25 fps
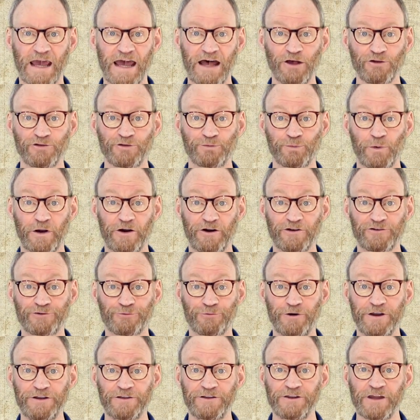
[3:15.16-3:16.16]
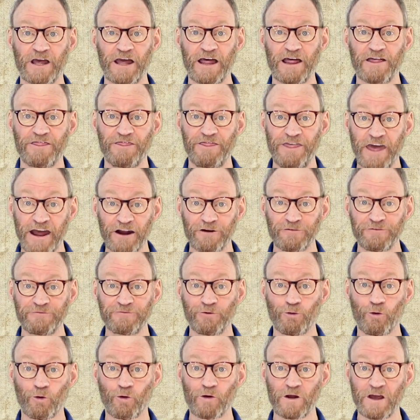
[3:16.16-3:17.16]
Elsewhere it's written,
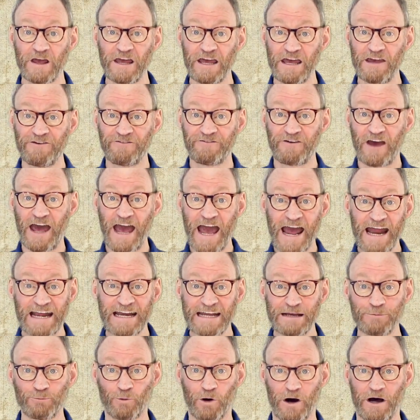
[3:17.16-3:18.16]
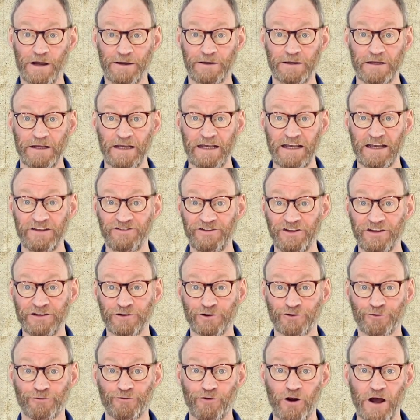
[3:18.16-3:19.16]
"Therefore, if anyone is in
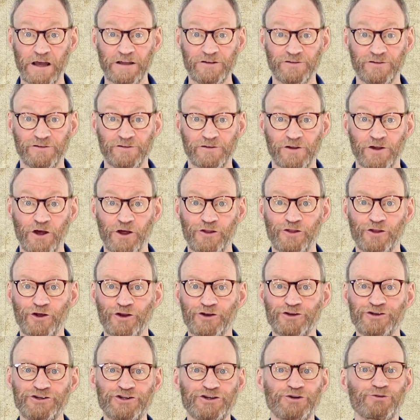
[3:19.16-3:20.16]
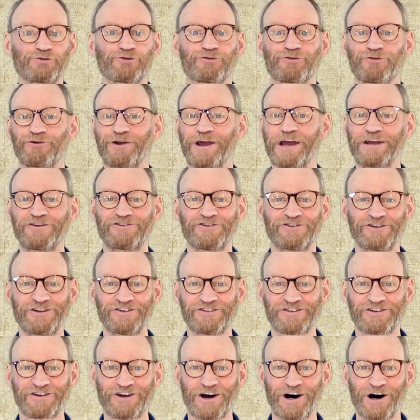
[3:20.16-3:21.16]
Christ, the new creation
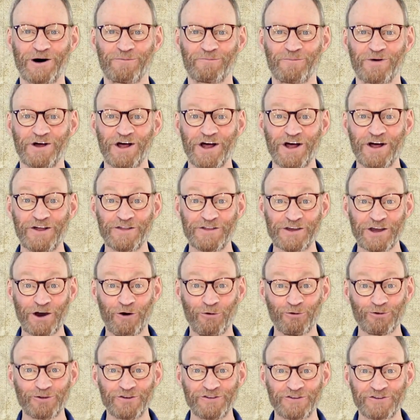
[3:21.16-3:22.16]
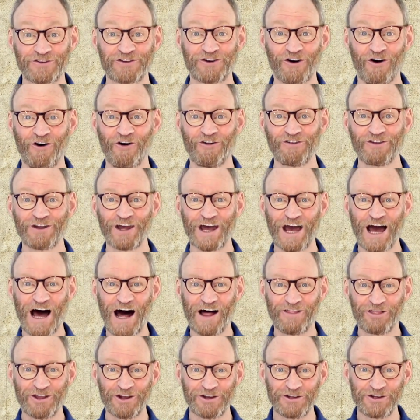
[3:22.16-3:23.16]
has come. The old is gone
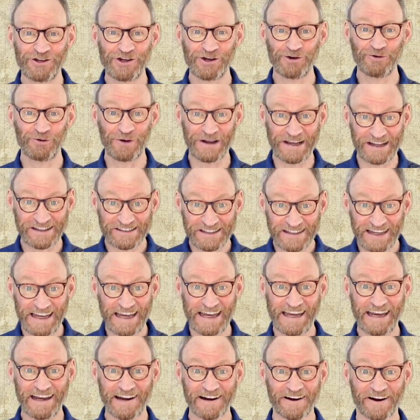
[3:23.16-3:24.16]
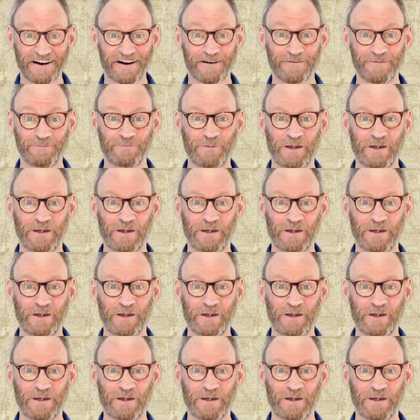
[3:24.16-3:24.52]
and the new is here."